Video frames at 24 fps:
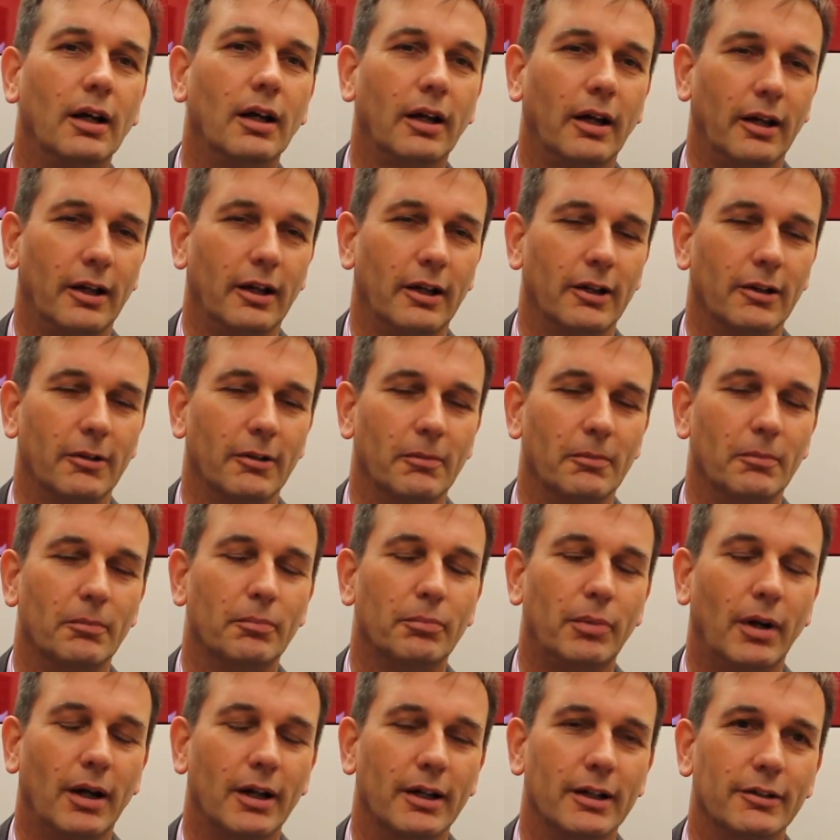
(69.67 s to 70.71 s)

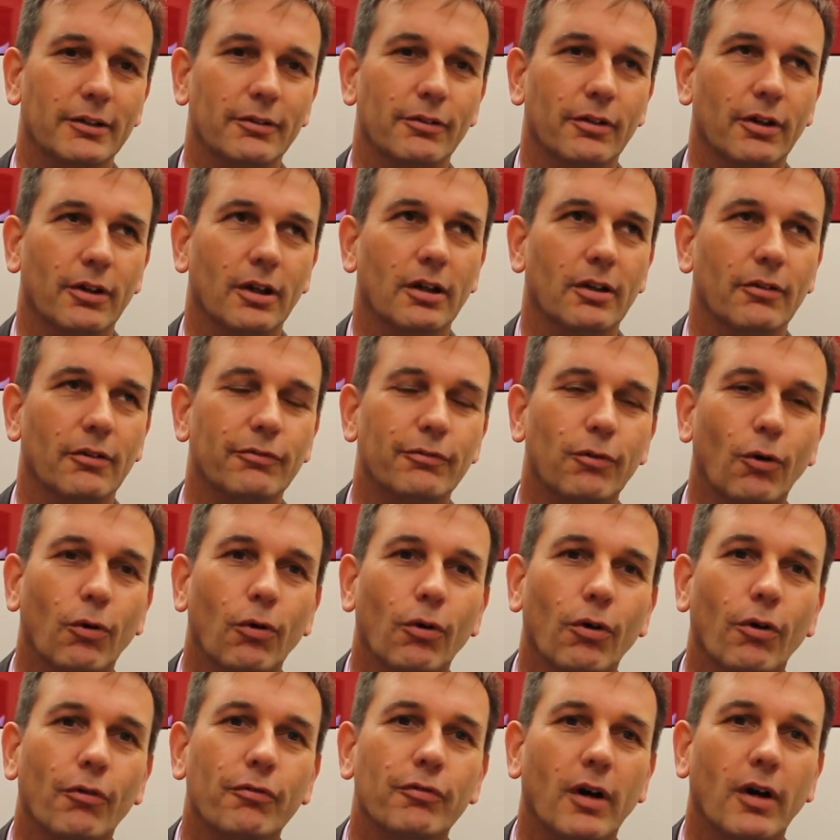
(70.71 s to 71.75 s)
by
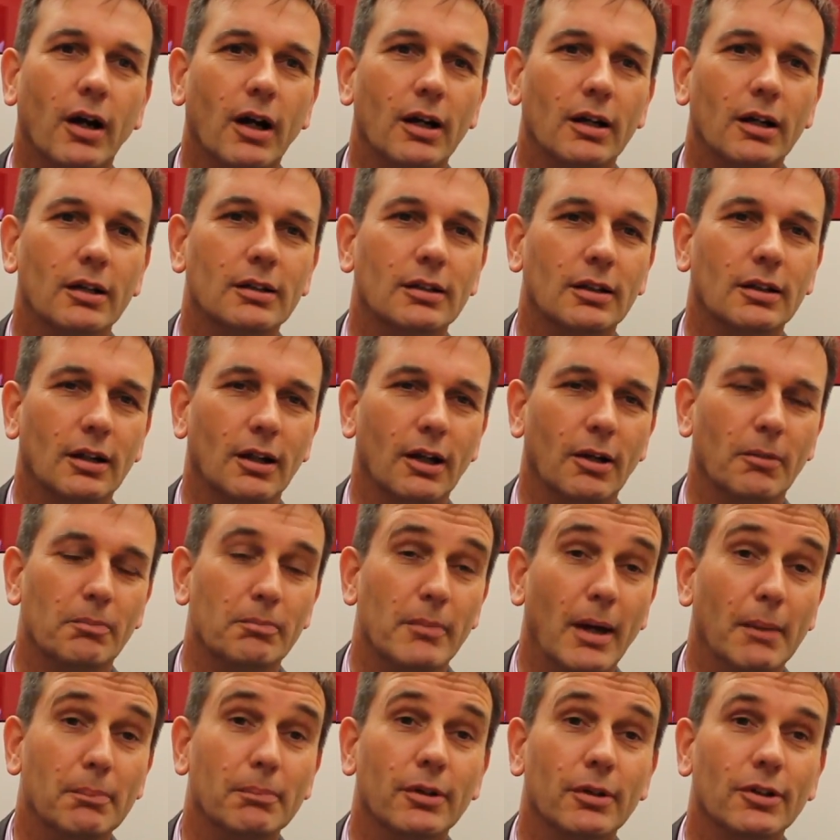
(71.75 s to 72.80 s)
4 of our
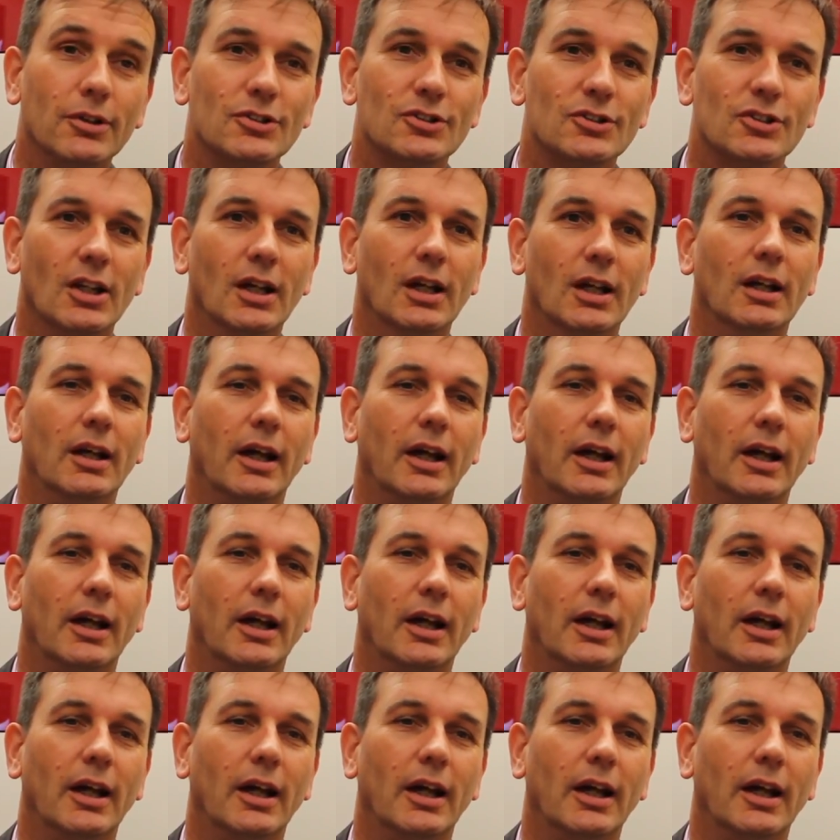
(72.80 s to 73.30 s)
members,